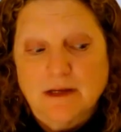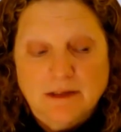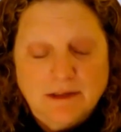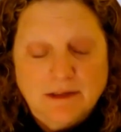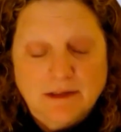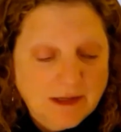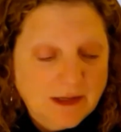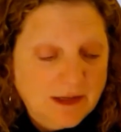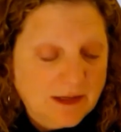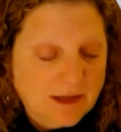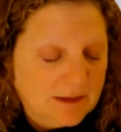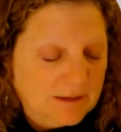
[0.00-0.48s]

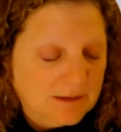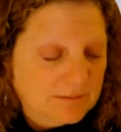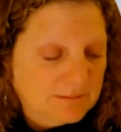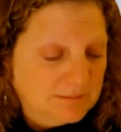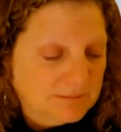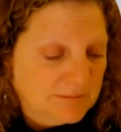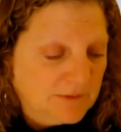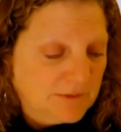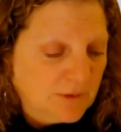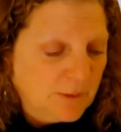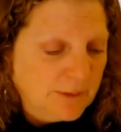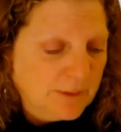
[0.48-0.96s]
Yeah.
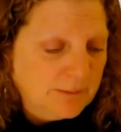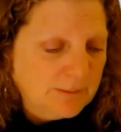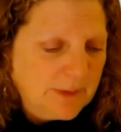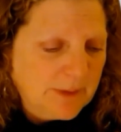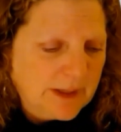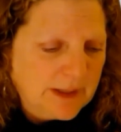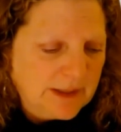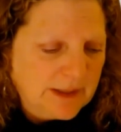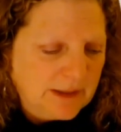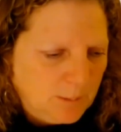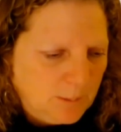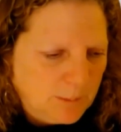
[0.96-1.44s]
So in
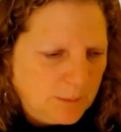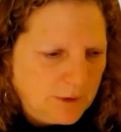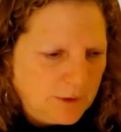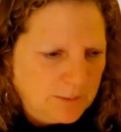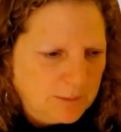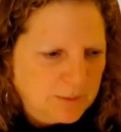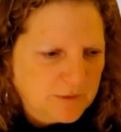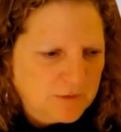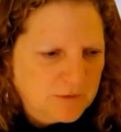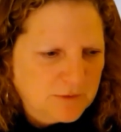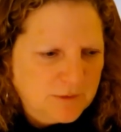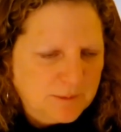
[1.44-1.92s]
my
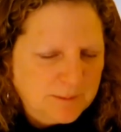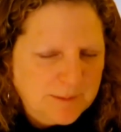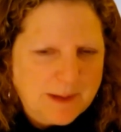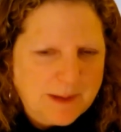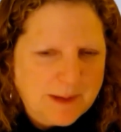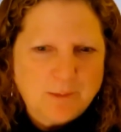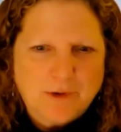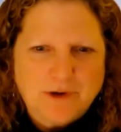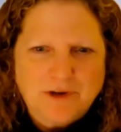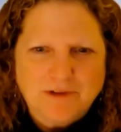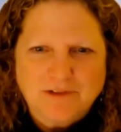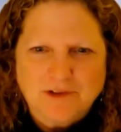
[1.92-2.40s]
Purposeful
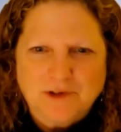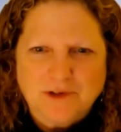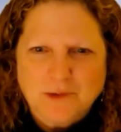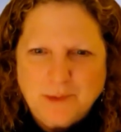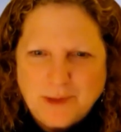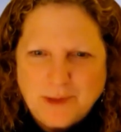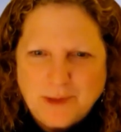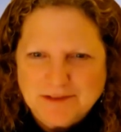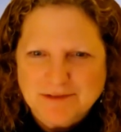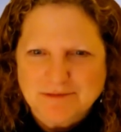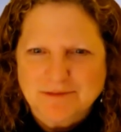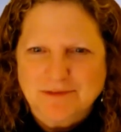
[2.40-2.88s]
Memoirs, A
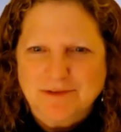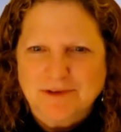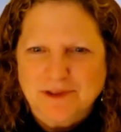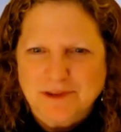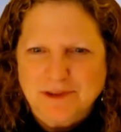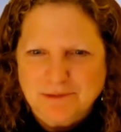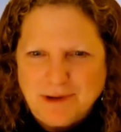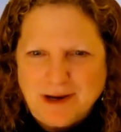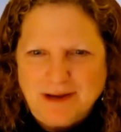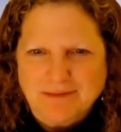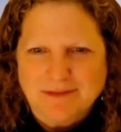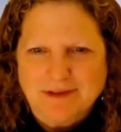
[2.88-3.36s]
Quest for a
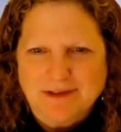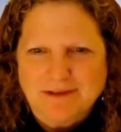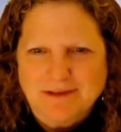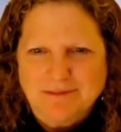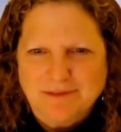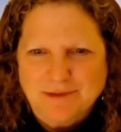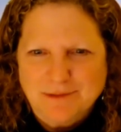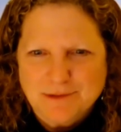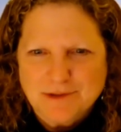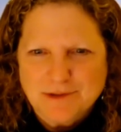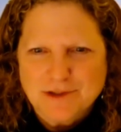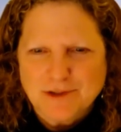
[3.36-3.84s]
Thriving
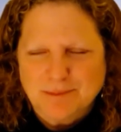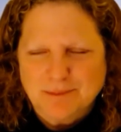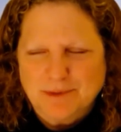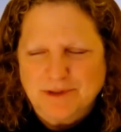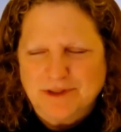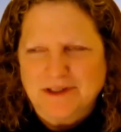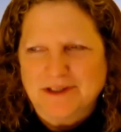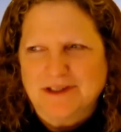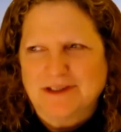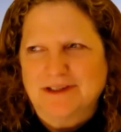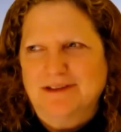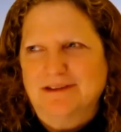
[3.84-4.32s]
Future
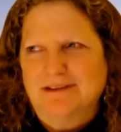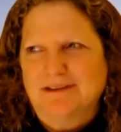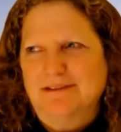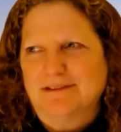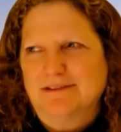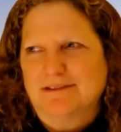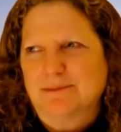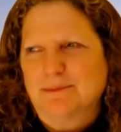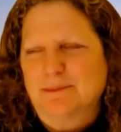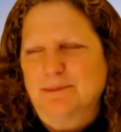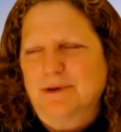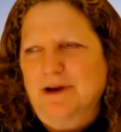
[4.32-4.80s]
book
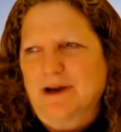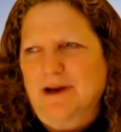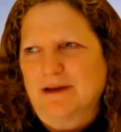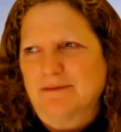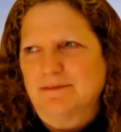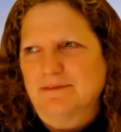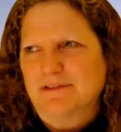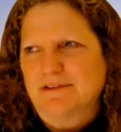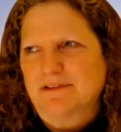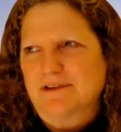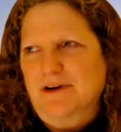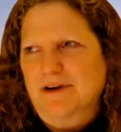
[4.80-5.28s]
is where I've
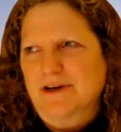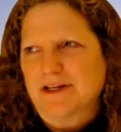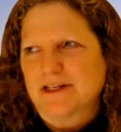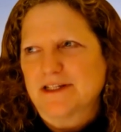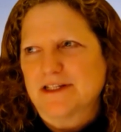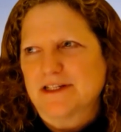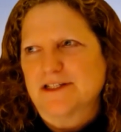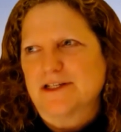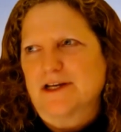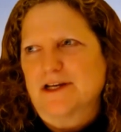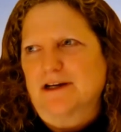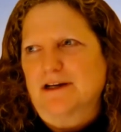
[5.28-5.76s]
started
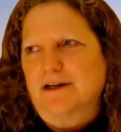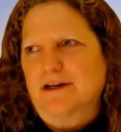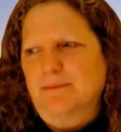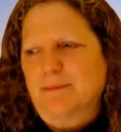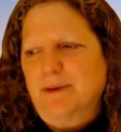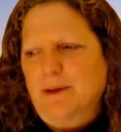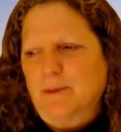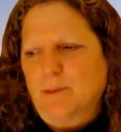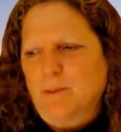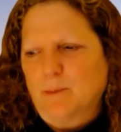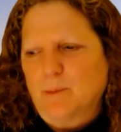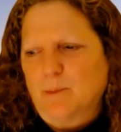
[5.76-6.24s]
to talk
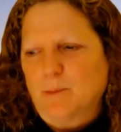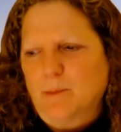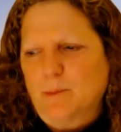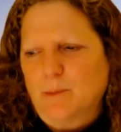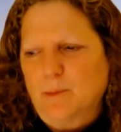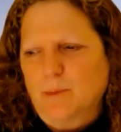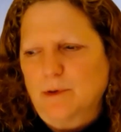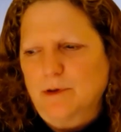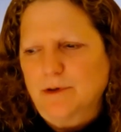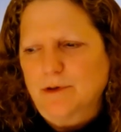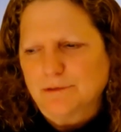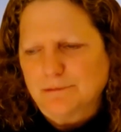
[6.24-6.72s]
about
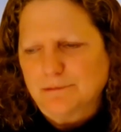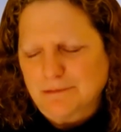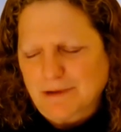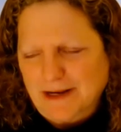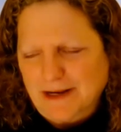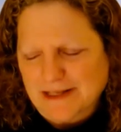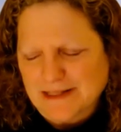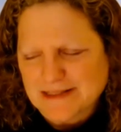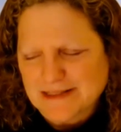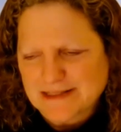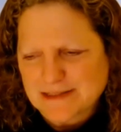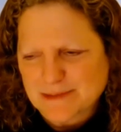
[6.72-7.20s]
world
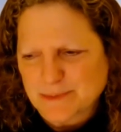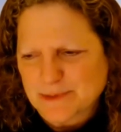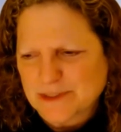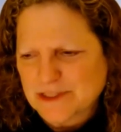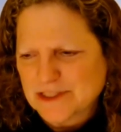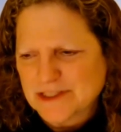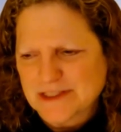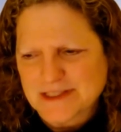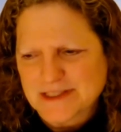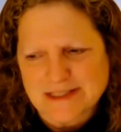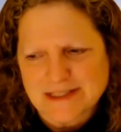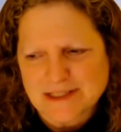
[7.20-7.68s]
rights, which
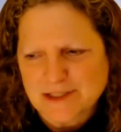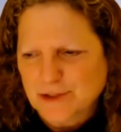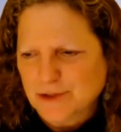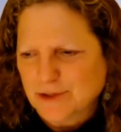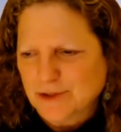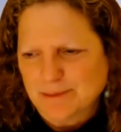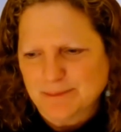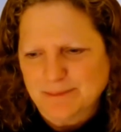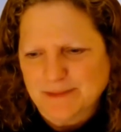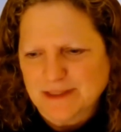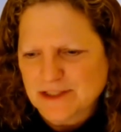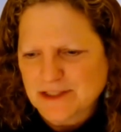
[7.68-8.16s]
is a
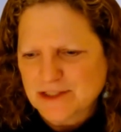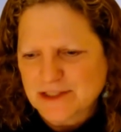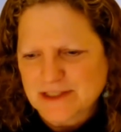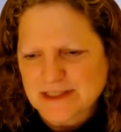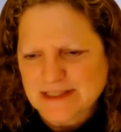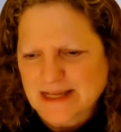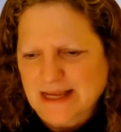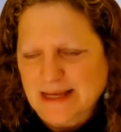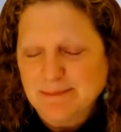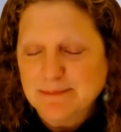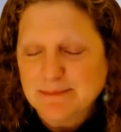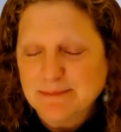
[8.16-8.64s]
term that just
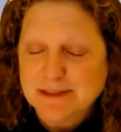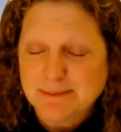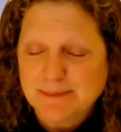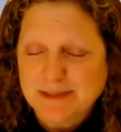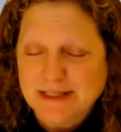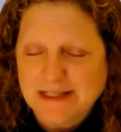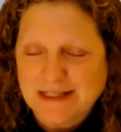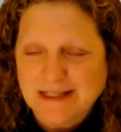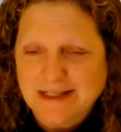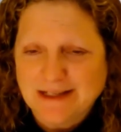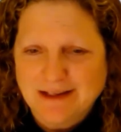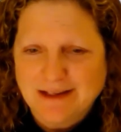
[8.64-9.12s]
came to
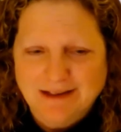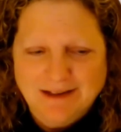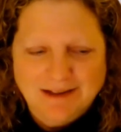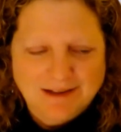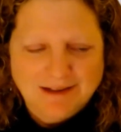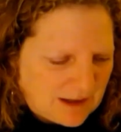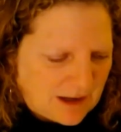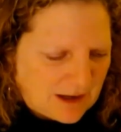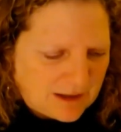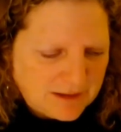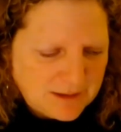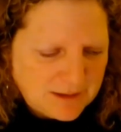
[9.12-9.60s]
me
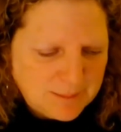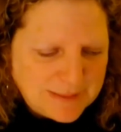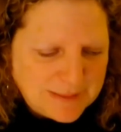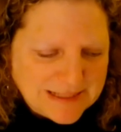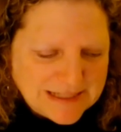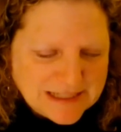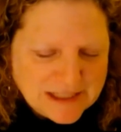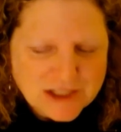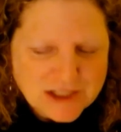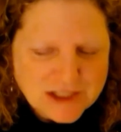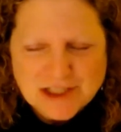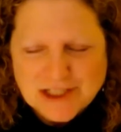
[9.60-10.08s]
on the
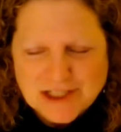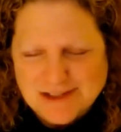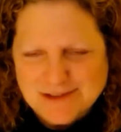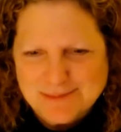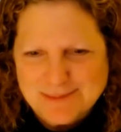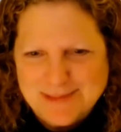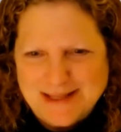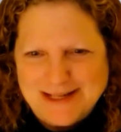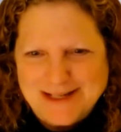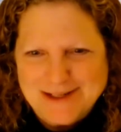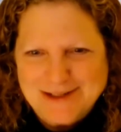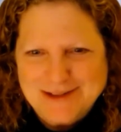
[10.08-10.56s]
beach, as
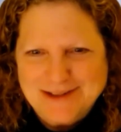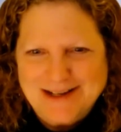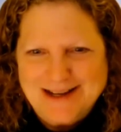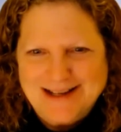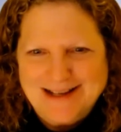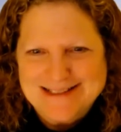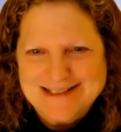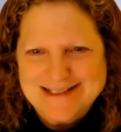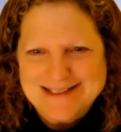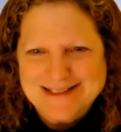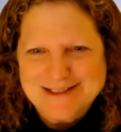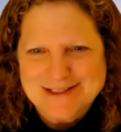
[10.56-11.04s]
many good
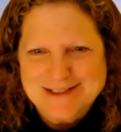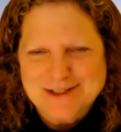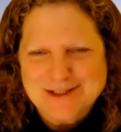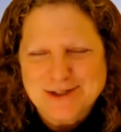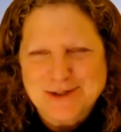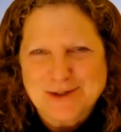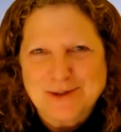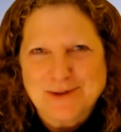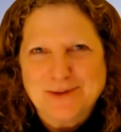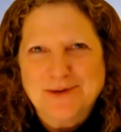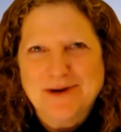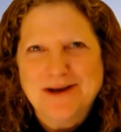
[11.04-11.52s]
ideas
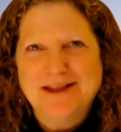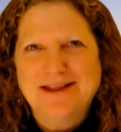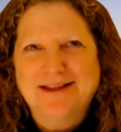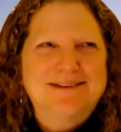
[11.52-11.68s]
do.